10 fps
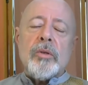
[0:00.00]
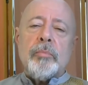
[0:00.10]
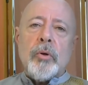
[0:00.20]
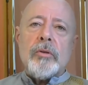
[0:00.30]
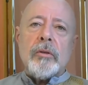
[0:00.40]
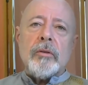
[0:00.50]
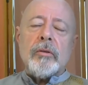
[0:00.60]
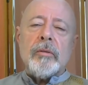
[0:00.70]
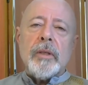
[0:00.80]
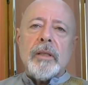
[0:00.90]
a puzzled
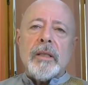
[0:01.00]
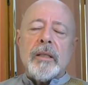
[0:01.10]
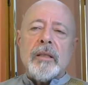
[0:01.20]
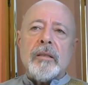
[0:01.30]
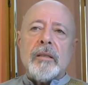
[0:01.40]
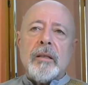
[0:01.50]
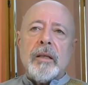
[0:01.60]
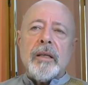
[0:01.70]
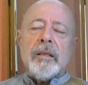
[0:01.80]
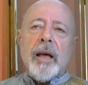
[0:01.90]
look, and
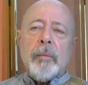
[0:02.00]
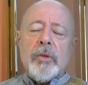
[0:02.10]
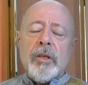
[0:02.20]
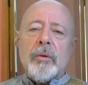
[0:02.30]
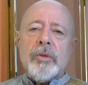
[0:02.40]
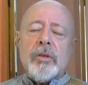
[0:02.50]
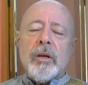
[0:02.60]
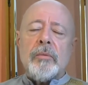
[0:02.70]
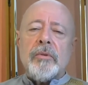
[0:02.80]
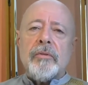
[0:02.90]
it happened to
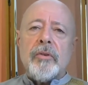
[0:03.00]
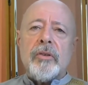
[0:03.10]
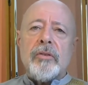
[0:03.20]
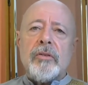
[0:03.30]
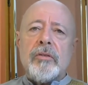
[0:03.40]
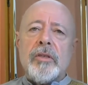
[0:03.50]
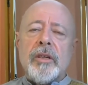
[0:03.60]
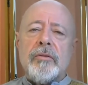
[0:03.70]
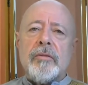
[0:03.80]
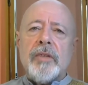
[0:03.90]
coincide with the first
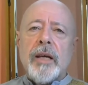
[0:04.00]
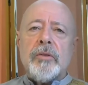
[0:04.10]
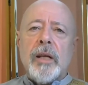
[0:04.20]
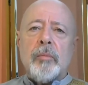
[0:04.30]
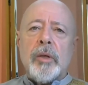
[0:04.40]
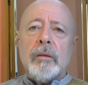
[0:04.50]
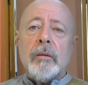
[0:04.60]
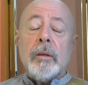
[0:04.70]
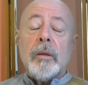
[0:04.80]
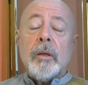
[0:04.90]
series of Downton Abbey.
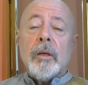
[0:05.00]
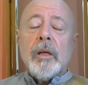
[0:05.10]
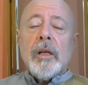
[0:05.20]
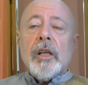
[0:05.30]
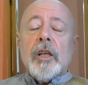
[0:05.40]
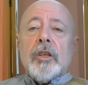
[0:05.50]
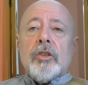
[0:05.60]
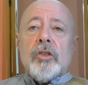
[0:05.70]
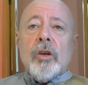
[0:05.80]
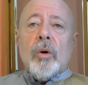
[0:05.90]

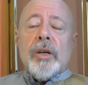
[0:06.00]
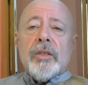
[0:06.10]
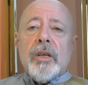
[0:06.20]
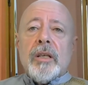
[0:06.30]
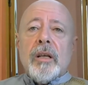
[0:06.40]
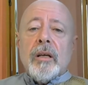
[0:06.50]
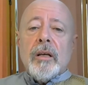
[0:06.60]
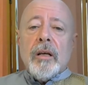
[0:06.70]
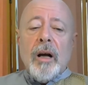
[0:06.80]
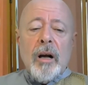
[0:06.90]
So I said,
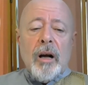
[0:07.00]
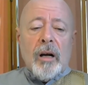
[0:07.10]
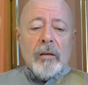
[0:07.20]
well,